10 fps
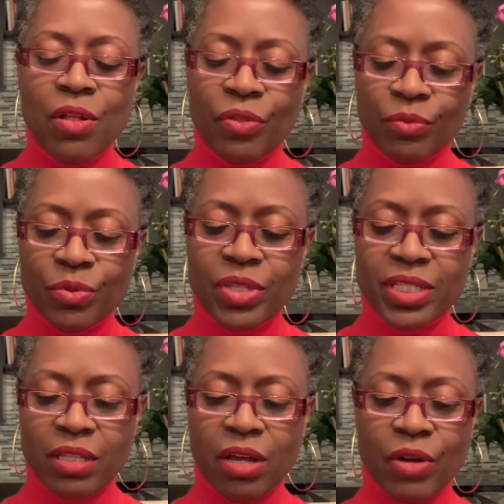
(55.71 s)
through the
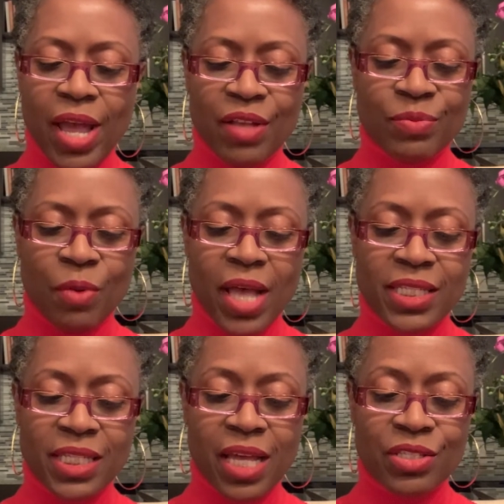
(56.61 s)
slaughterhouse
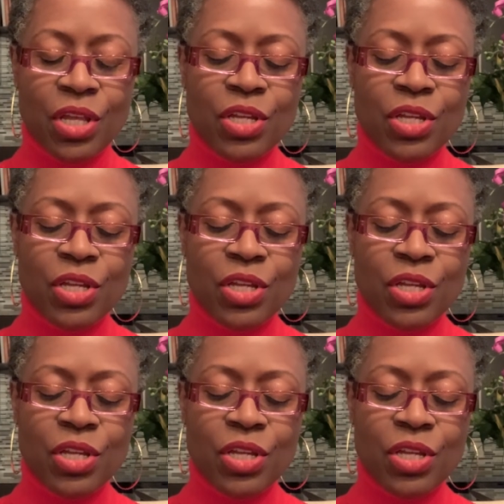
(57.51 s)
process